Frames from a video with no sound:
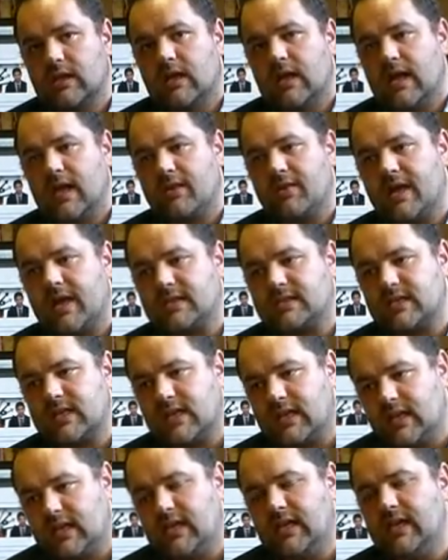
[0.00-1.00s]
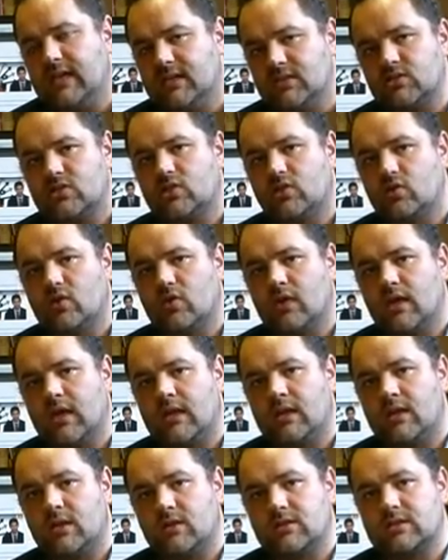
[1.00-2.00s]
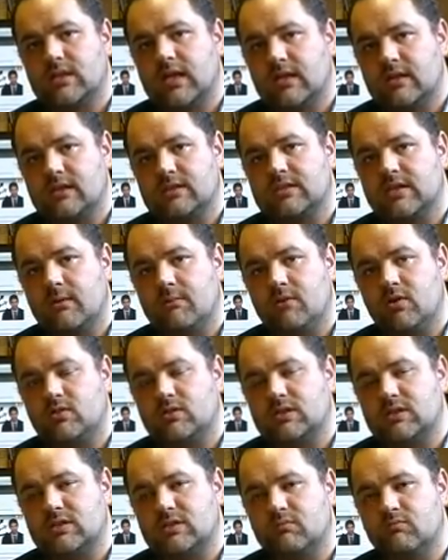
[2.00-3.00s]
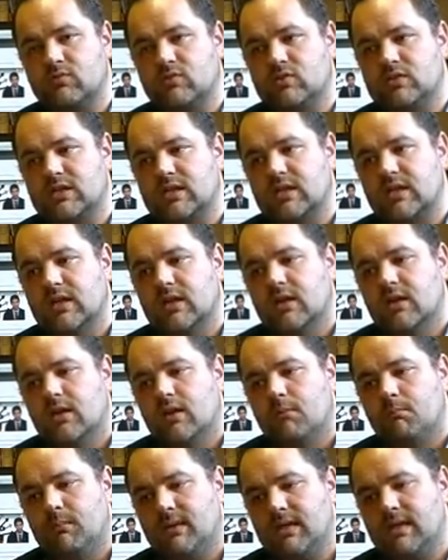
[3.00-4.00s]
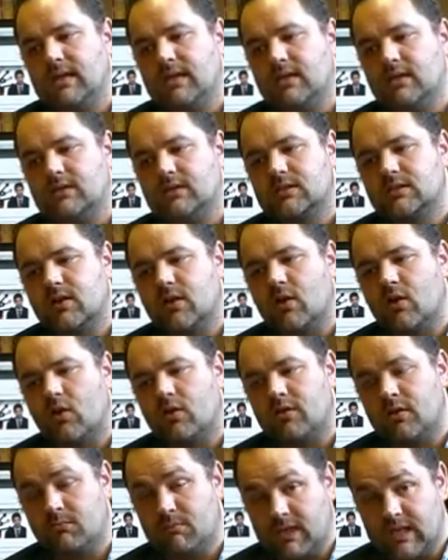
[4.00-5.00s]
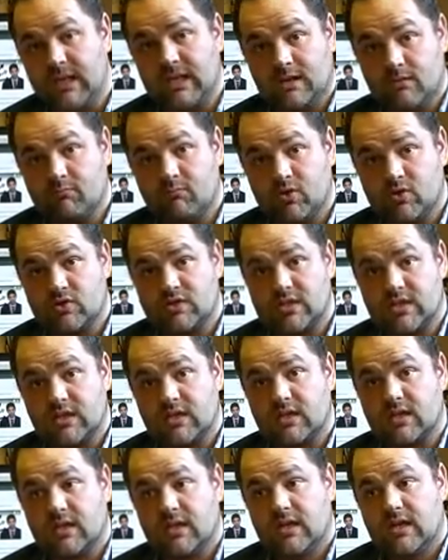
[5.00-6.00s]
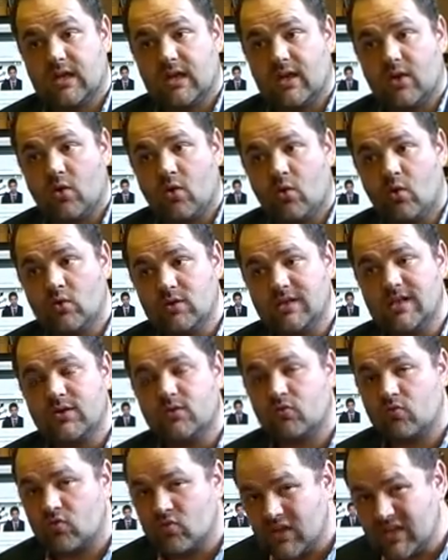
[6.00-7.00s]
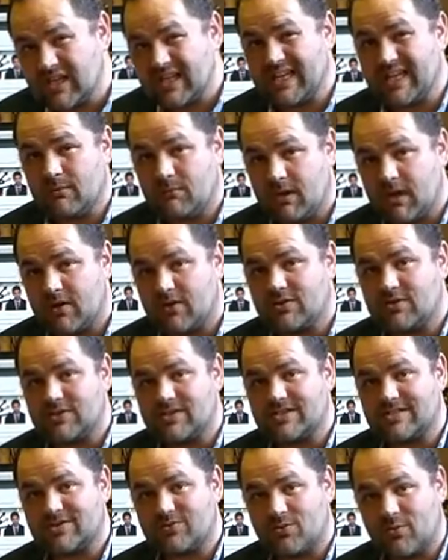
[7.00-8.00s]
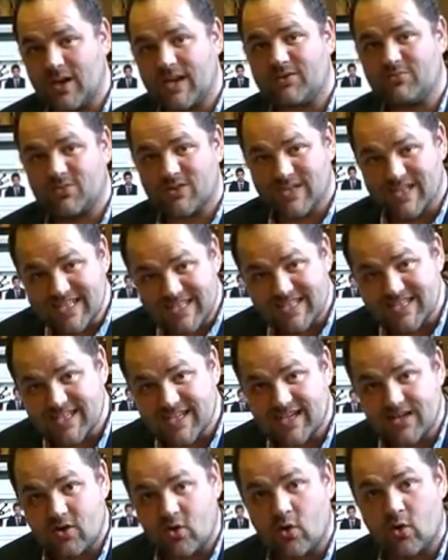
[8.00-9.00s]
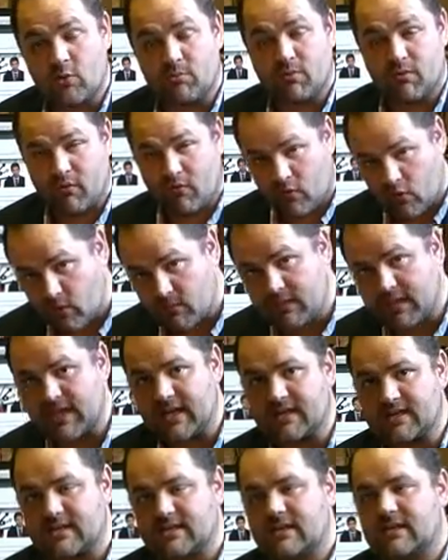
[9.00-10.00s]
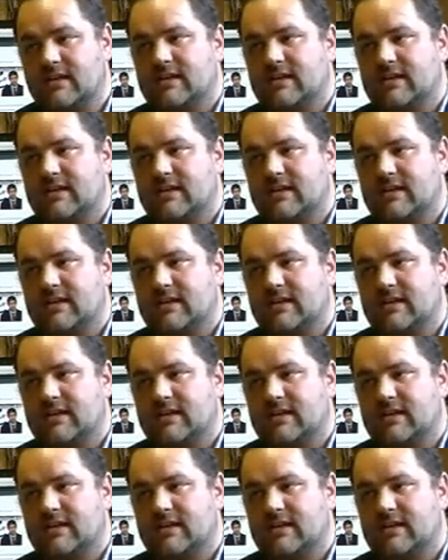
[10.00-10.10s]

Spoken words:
And that's a key issue in understanding the semiotics of music. The meaning of music only really emerges when we're listening or performing it.